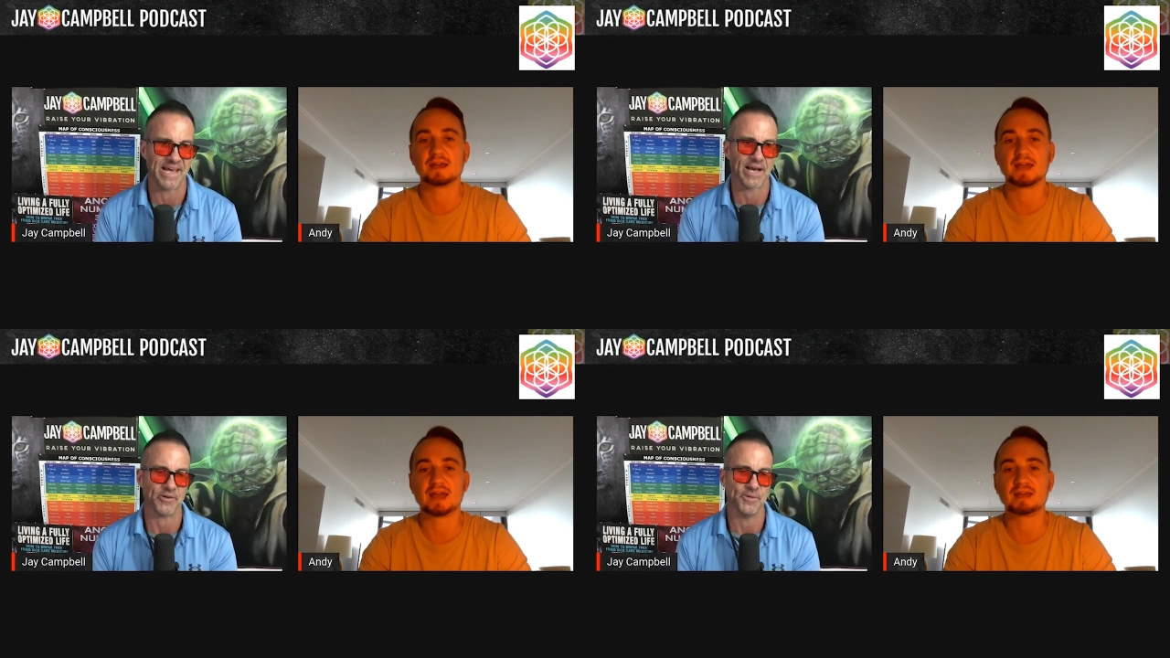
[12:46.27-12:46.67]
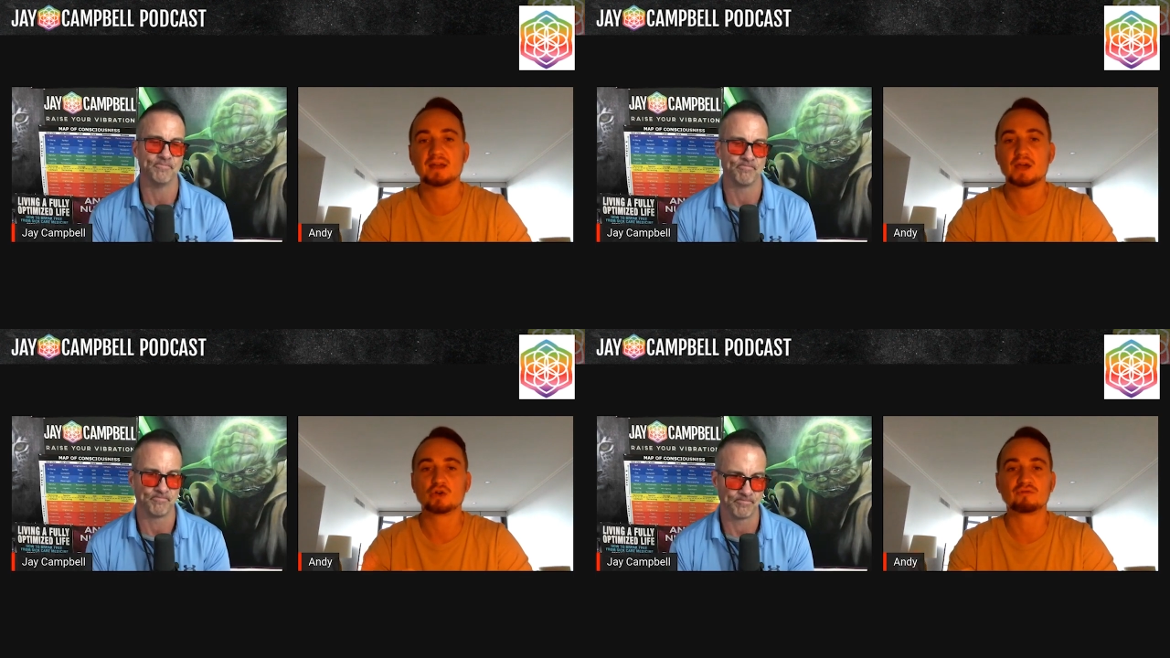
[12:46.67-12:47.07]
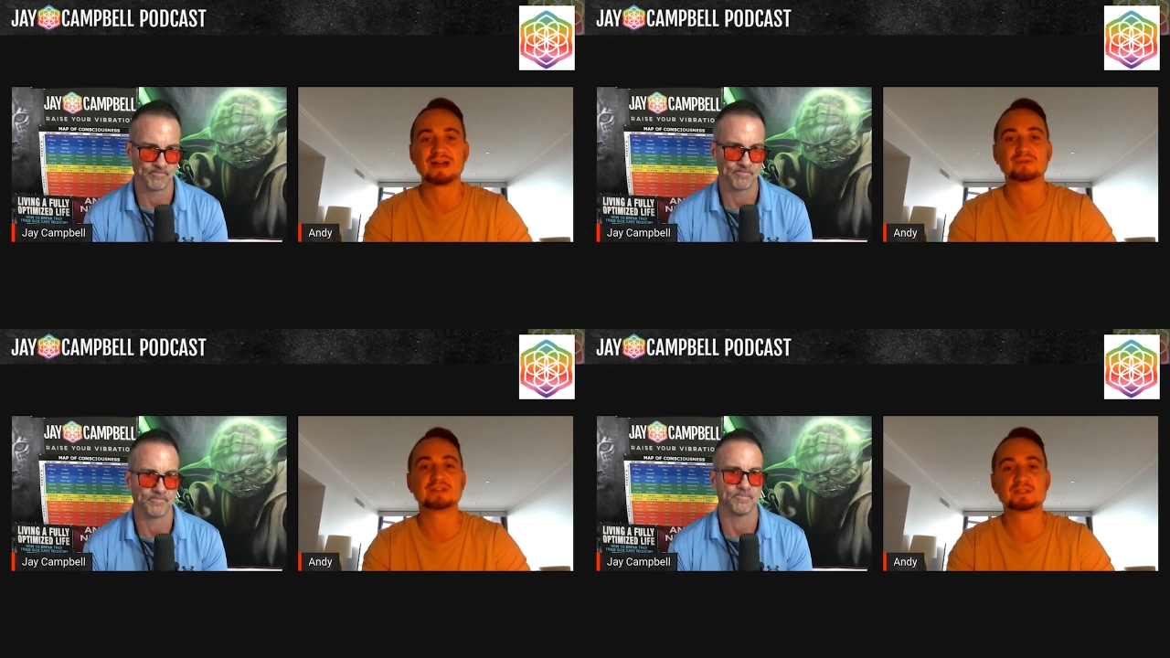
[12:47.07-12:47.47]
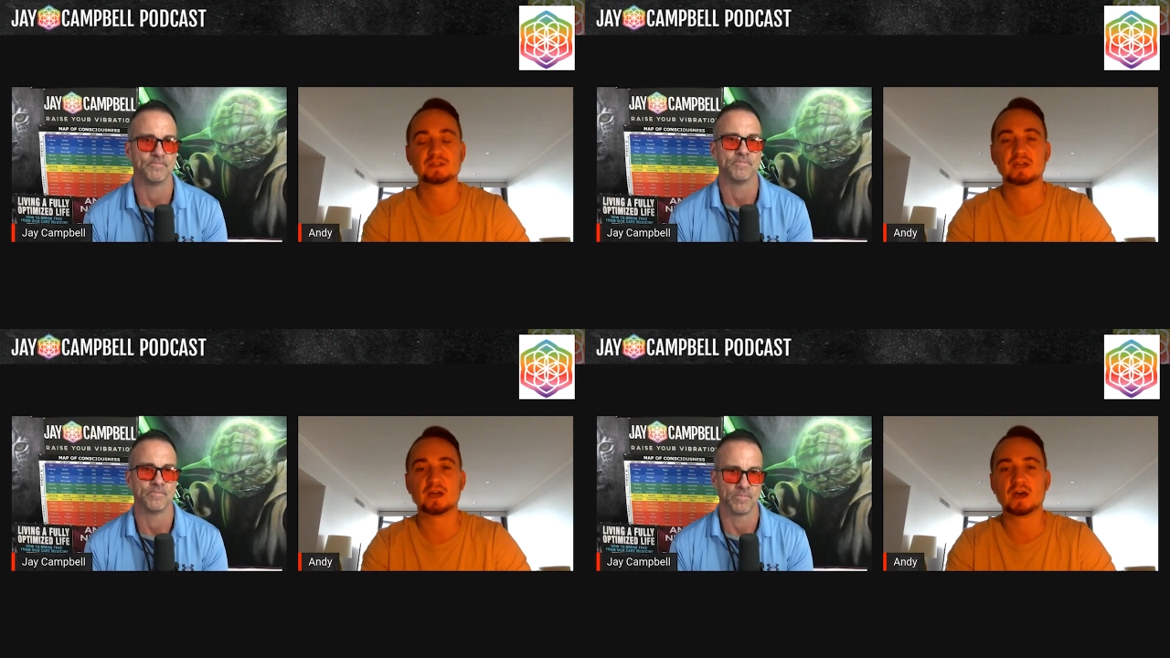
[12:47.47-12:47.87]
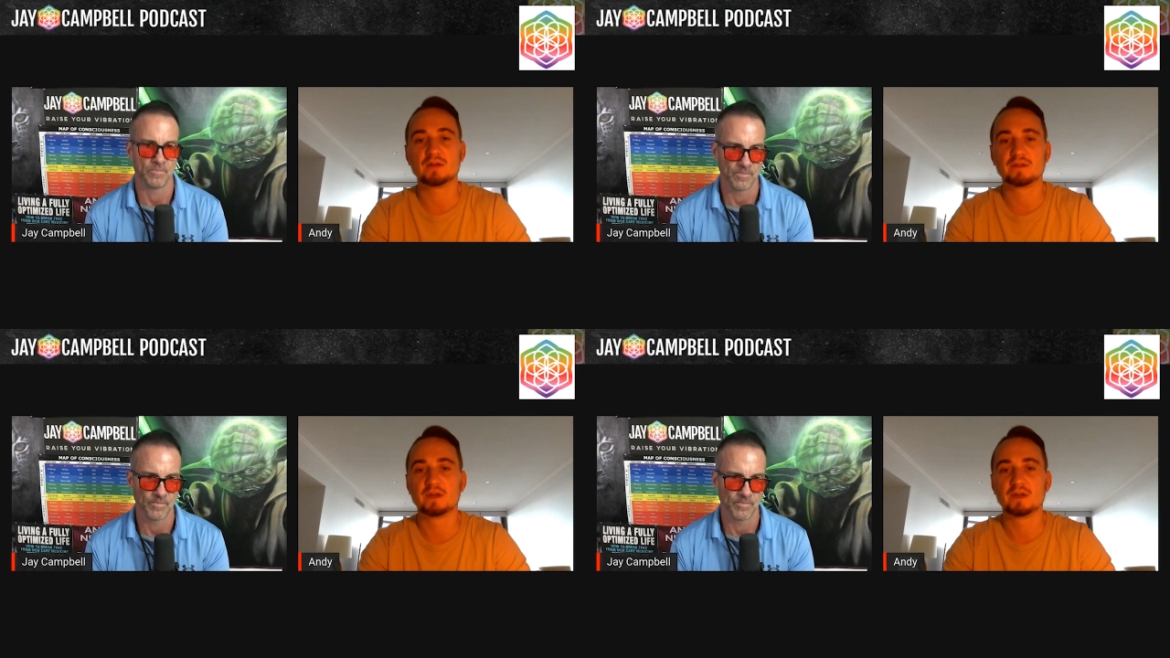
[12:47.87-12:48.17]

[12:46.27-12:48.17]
Speaker 1: Okay, grounded to the earth,